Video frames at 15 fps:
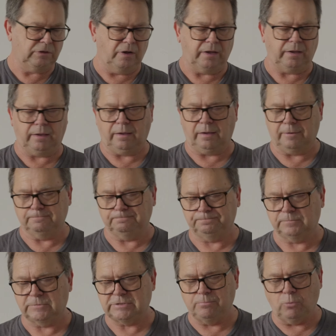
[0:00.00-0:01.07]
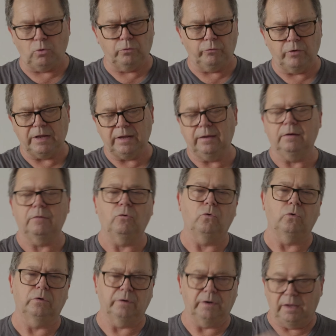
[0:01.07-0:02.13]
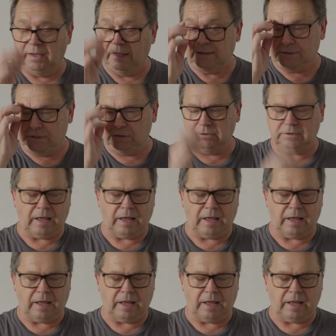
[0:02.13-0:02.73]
like a small rig or a tilt,